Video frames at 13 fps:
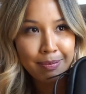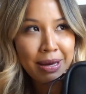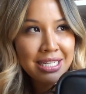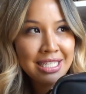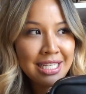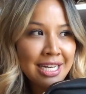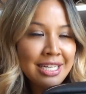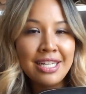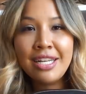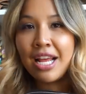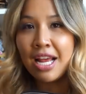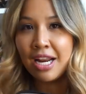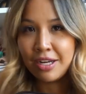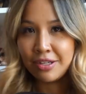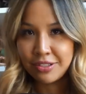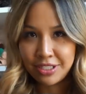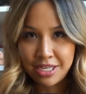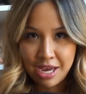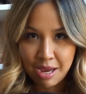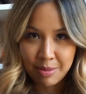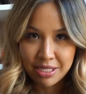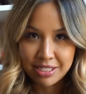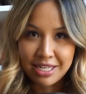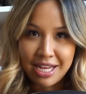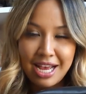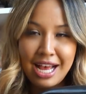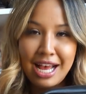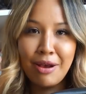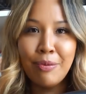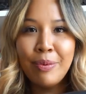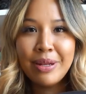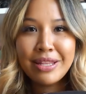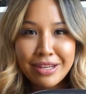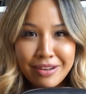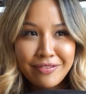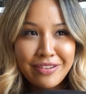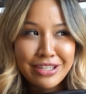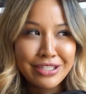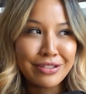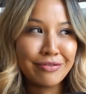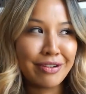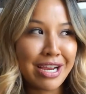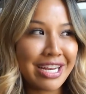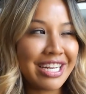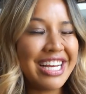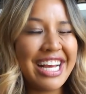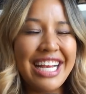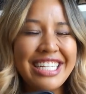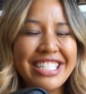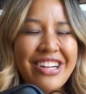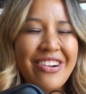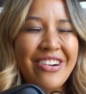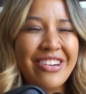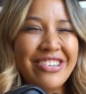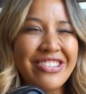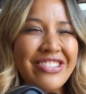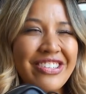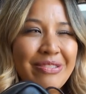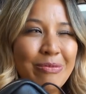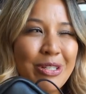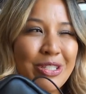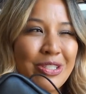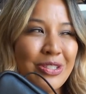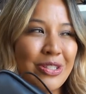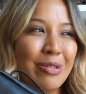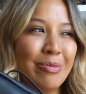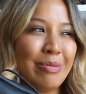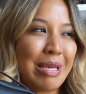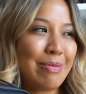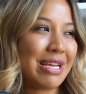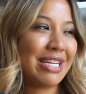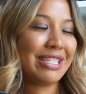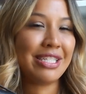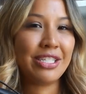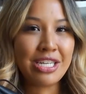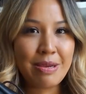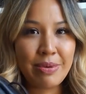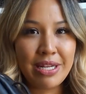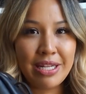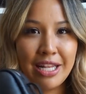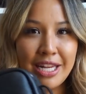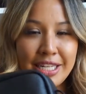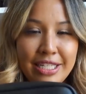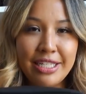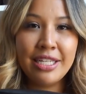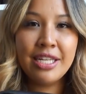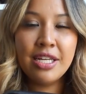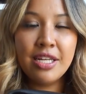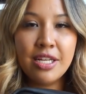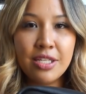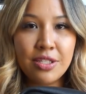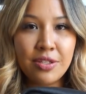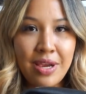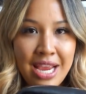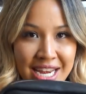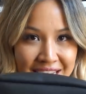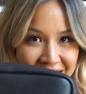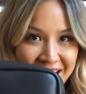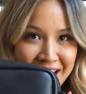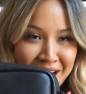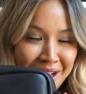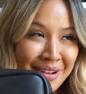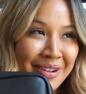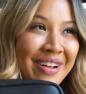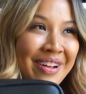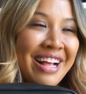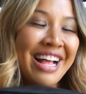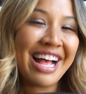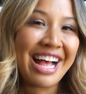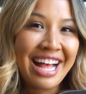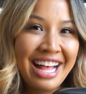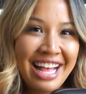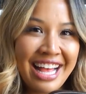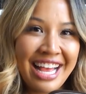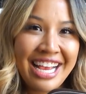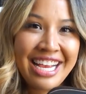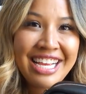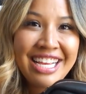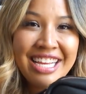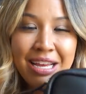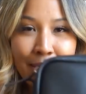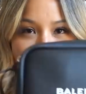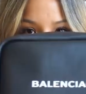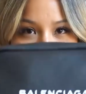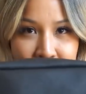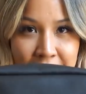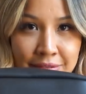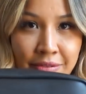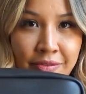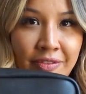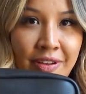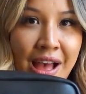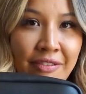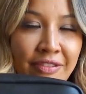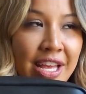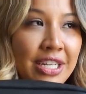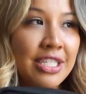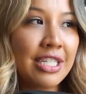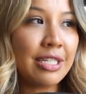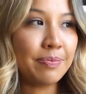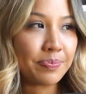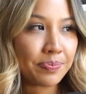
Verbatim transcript: back to London and I'll see how much they are. With the conversion rate, I just thought, oh, I'm not sure, maybe it's cheap in London. So anyhow, I bought this from Farfetch.